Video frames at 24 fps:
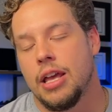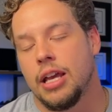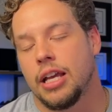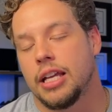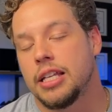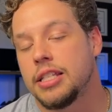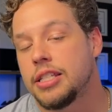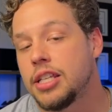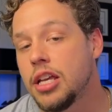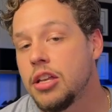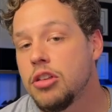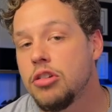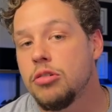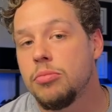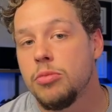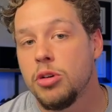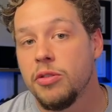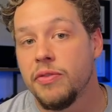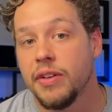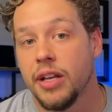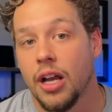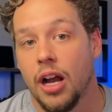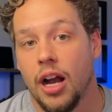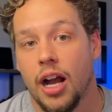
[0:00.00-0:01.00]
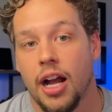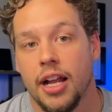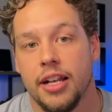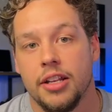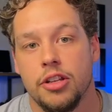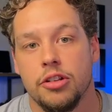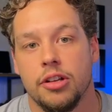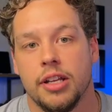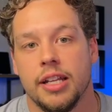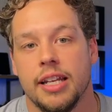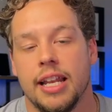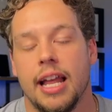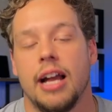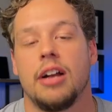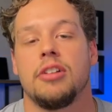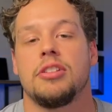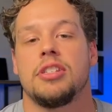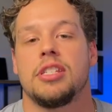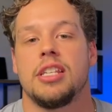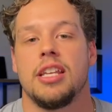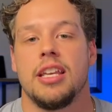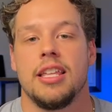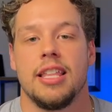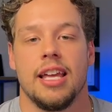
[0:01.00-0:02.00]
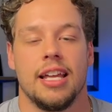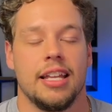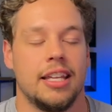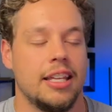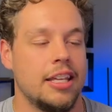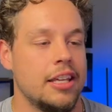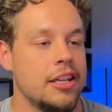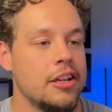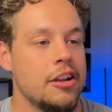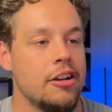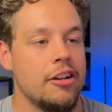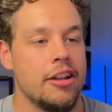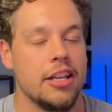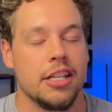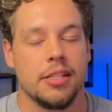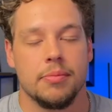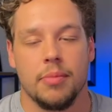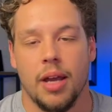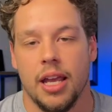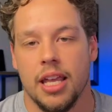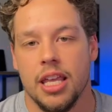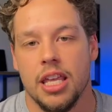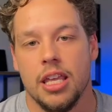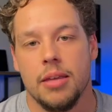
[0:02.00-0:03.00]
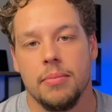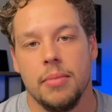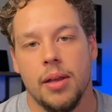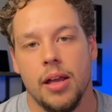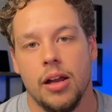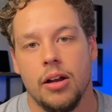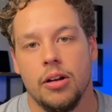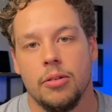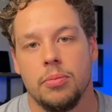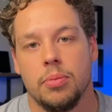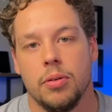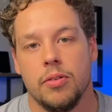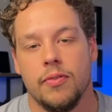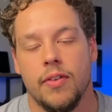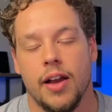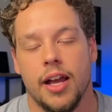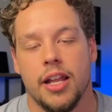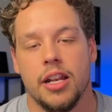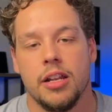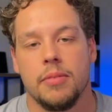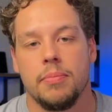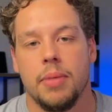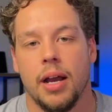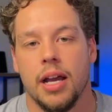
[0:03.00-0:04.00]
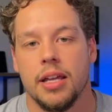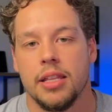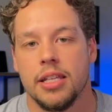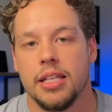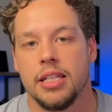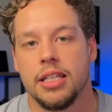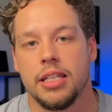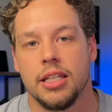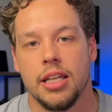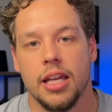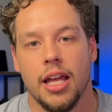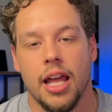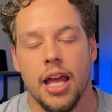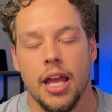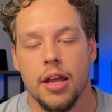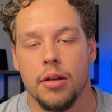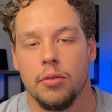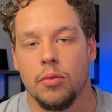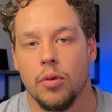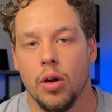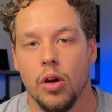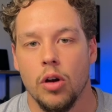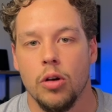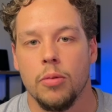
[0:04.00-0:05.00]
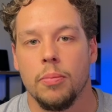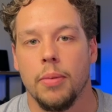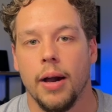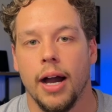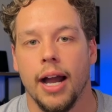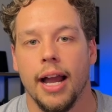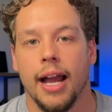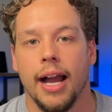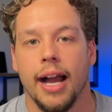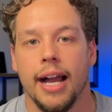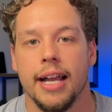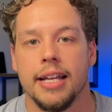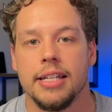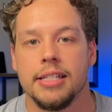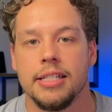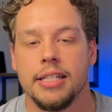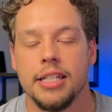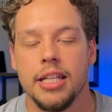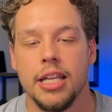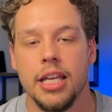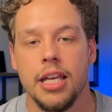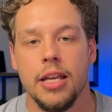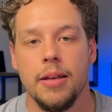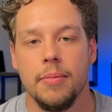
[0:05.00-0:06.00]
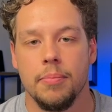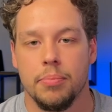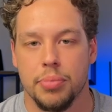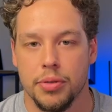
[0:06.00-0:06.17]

Continue moving on, you can now see that here is my email provided by the get a row by ID,